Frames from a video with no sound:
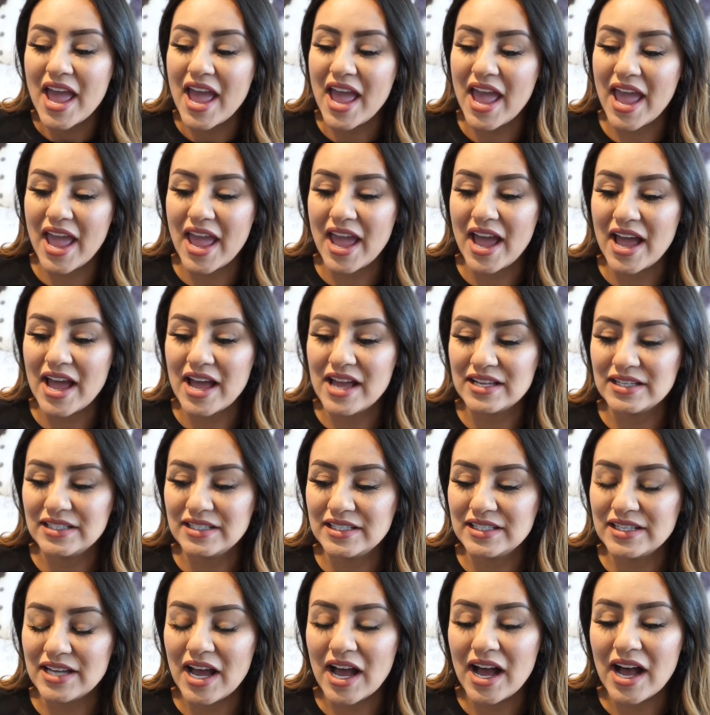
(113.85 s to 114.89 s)

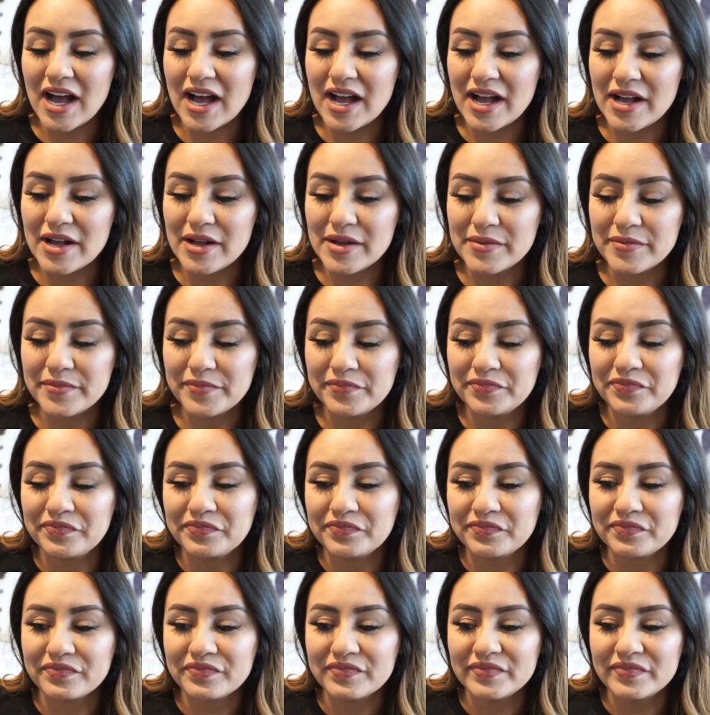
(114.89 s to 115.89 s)
and um,